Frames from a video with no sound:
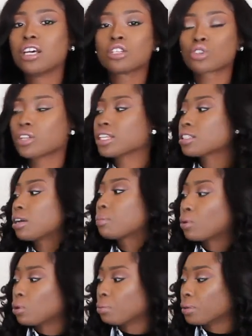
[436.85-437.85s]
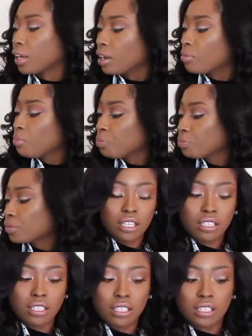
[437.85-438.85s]
So that's appropriate.
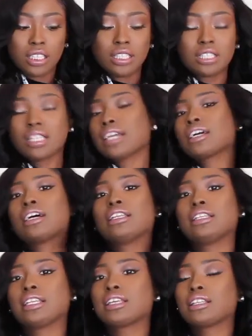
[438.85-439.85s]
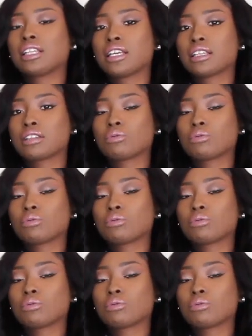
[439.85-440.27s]
This is like a knee length,